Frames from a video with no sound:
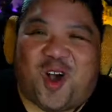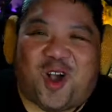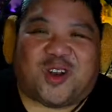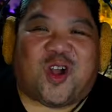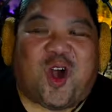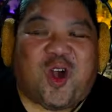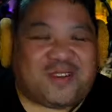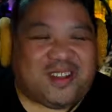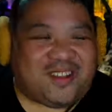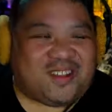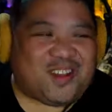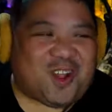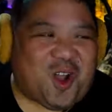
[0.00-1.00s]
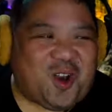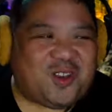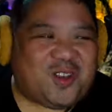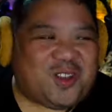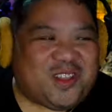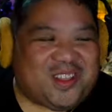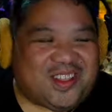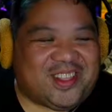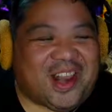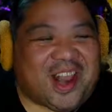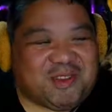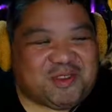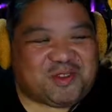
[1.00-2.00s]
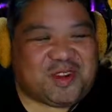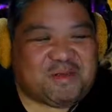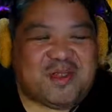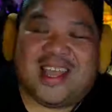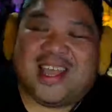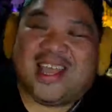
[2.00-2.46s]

on Coffee and Cigars on the, the live stream.